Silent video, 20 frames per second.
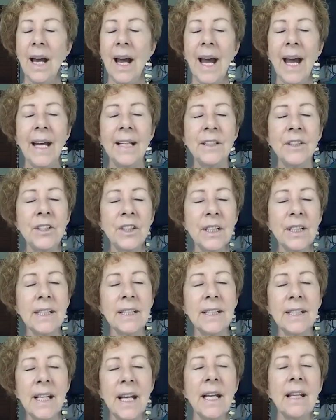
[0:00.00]
And
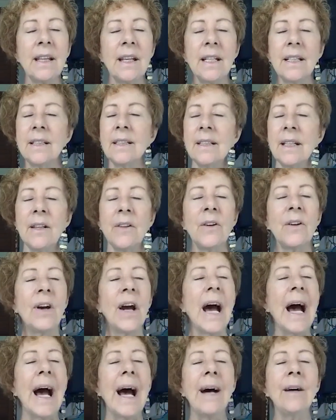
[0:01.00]
just say this, either
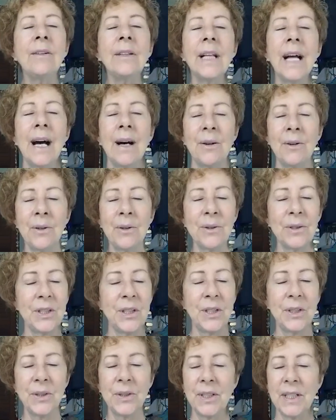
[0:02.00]
out loud or
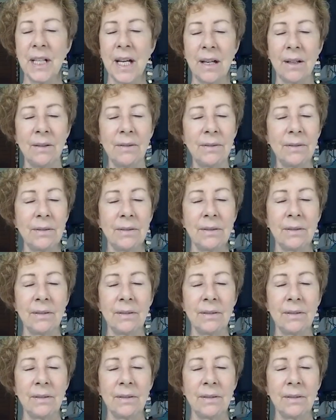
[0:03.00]
to yourself.